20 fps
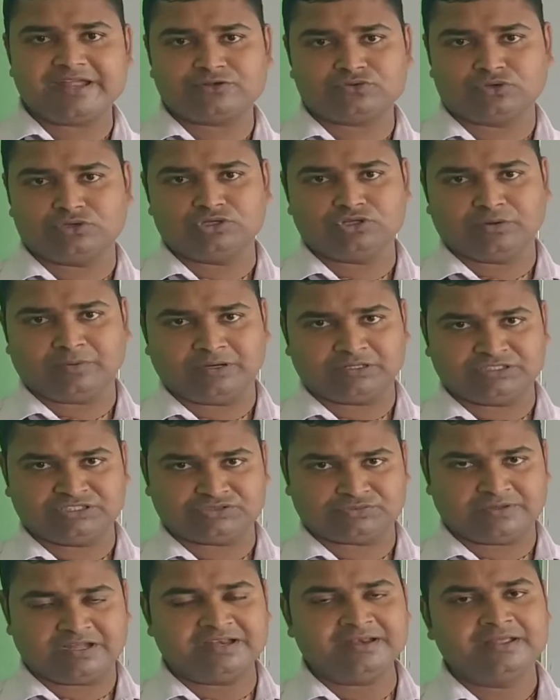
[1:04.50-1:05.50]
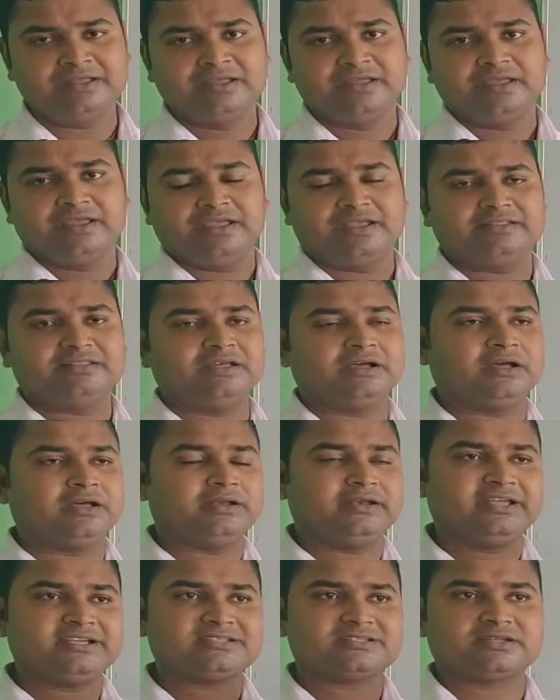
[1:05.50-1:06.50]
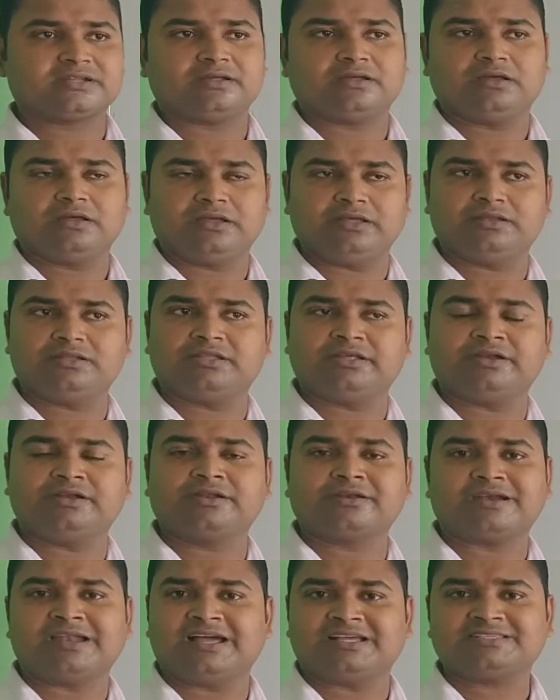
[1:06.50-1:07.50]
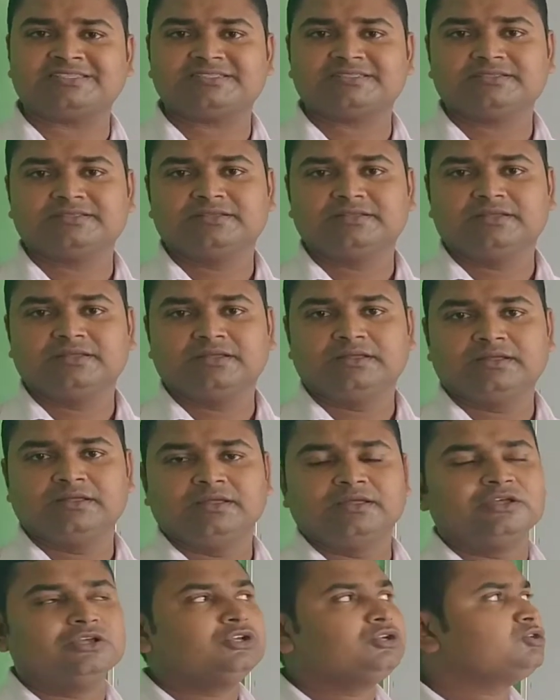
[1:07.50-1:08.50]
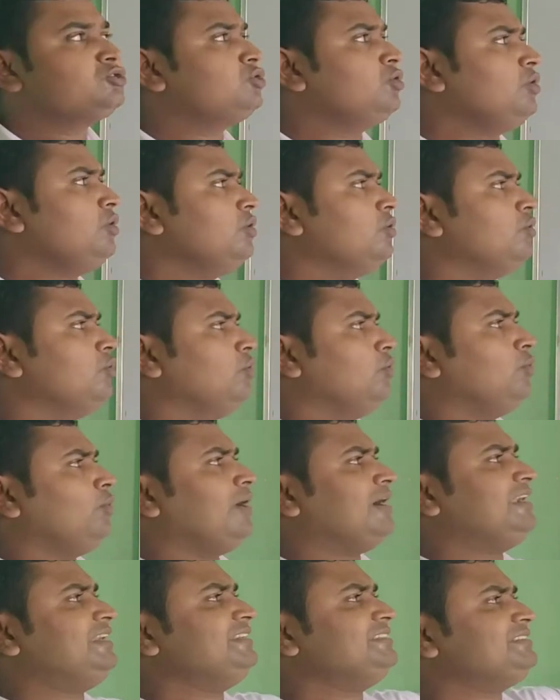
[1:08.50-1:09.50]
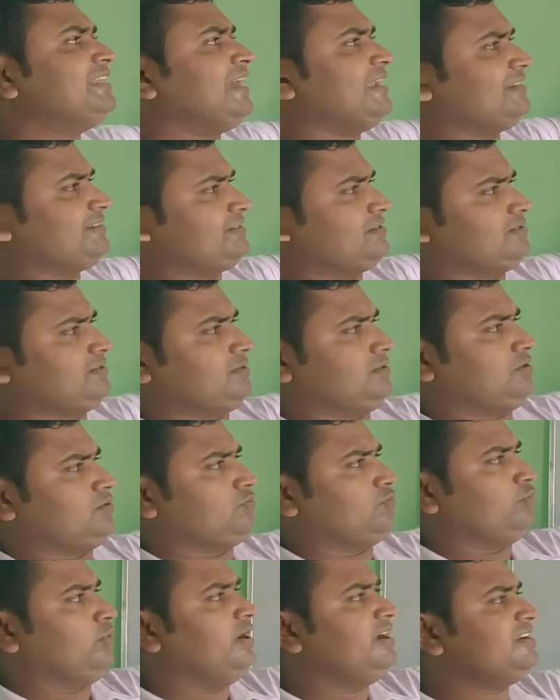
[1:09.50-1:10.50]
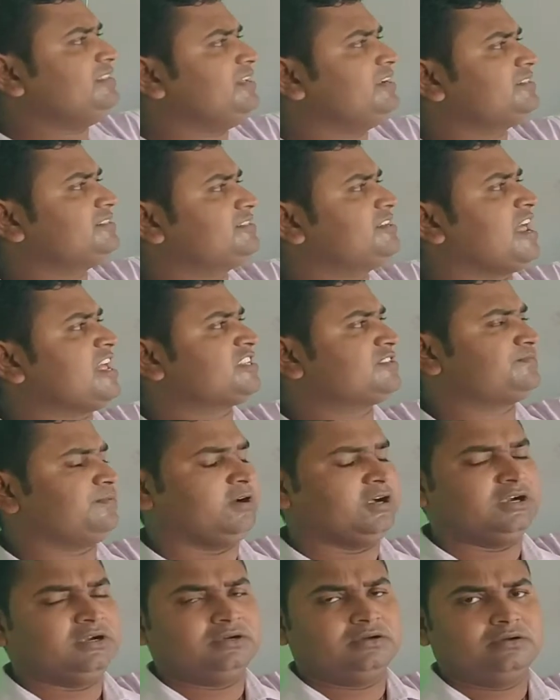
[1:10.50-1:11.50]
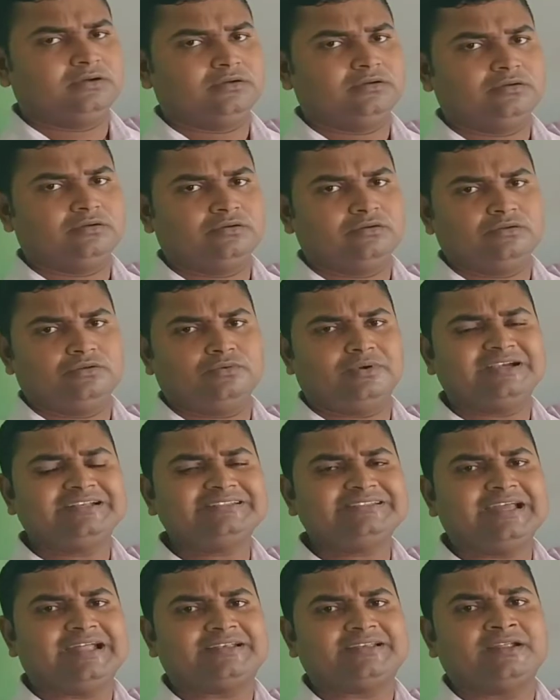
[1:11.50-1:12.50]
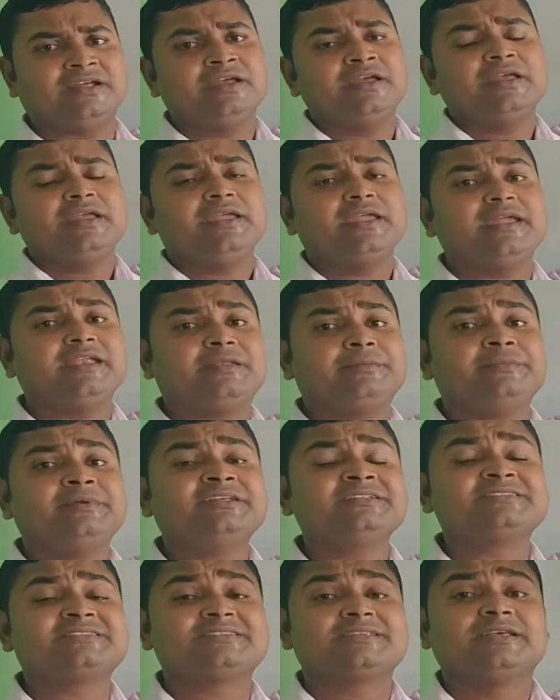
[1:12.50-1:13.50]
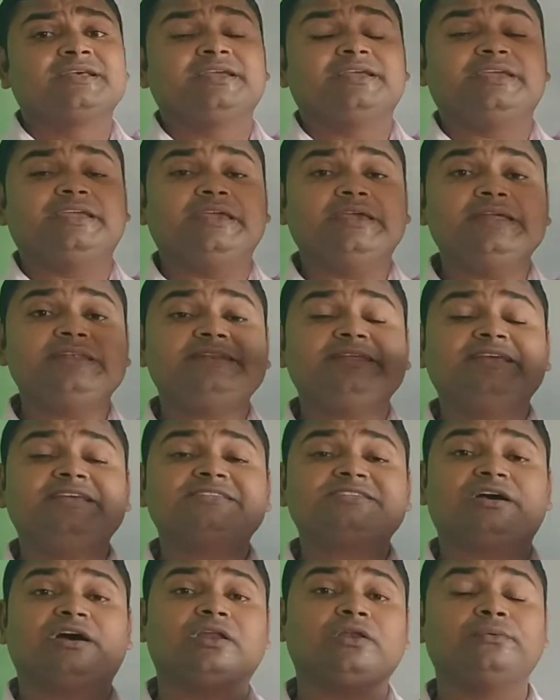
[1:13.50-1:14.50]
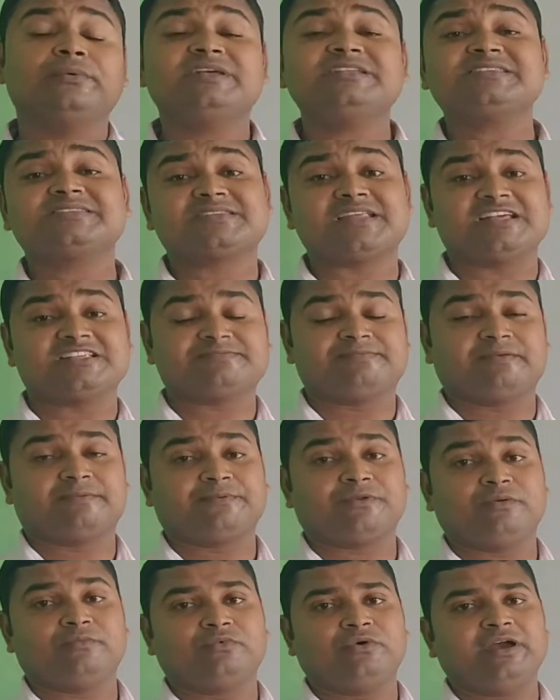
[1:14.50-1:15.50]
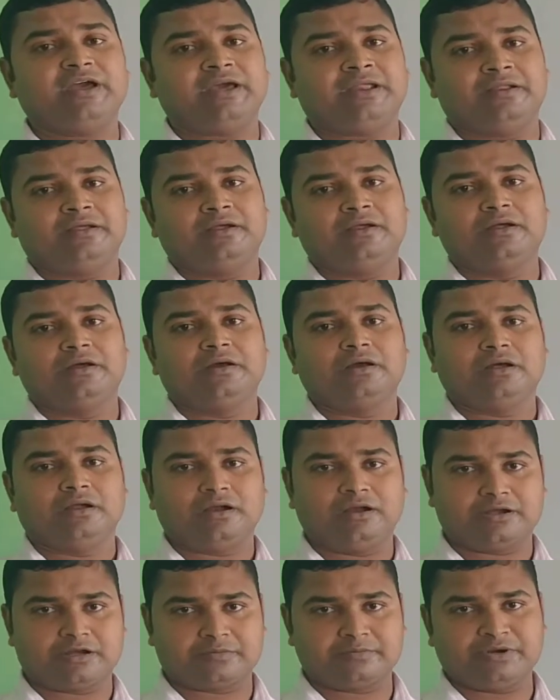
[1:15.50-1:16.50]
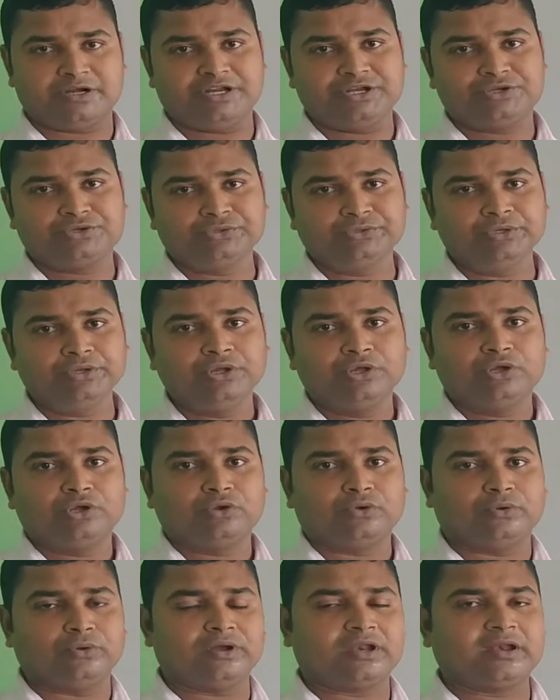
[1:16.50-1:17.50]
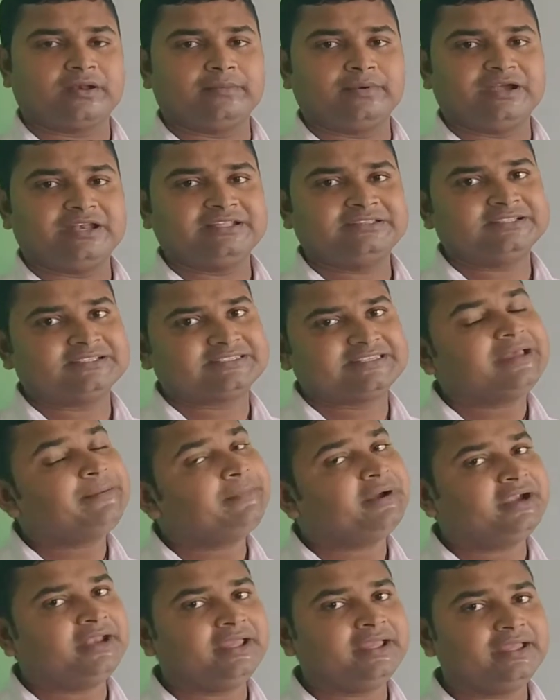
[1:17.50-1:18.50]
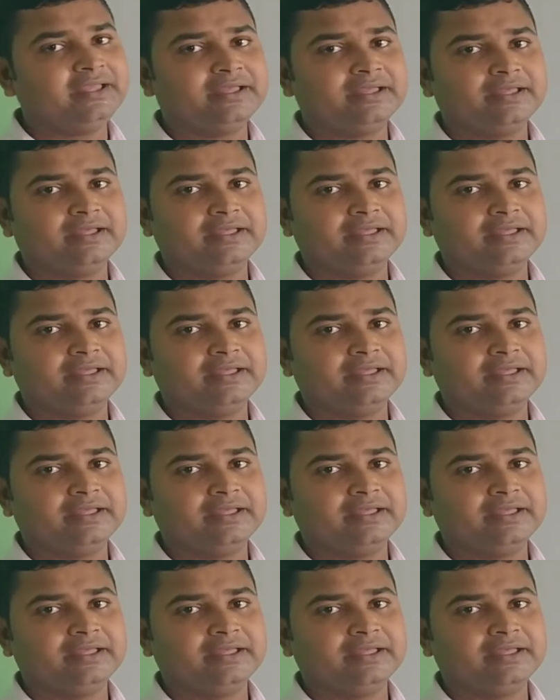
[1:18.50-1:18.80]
I told you about this one in another class. So what is that? Where that transfer? What is that? It means heat is always transferred from where? Hotter body to colder body in the same body.